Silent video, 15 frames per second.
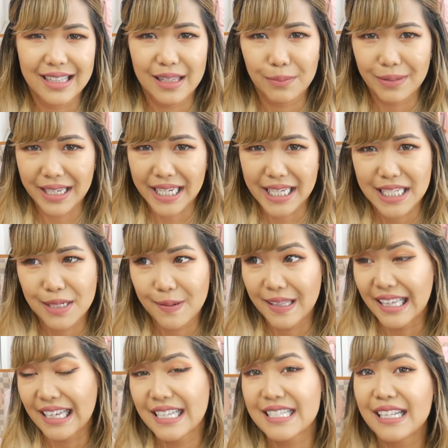the blanket to be
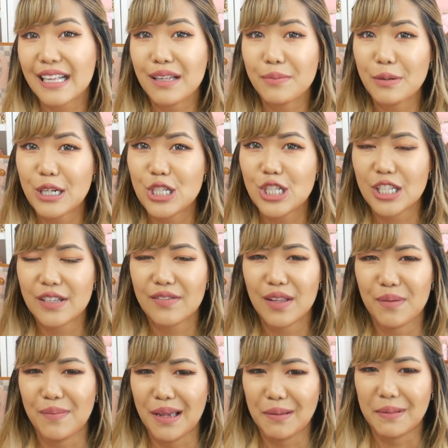like a celebration of the
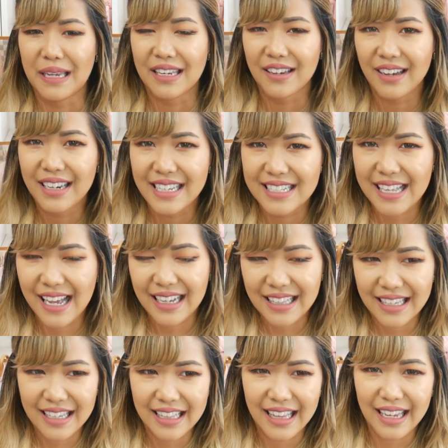baby, not
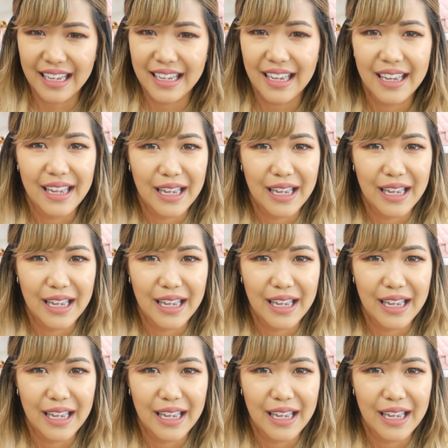exactly like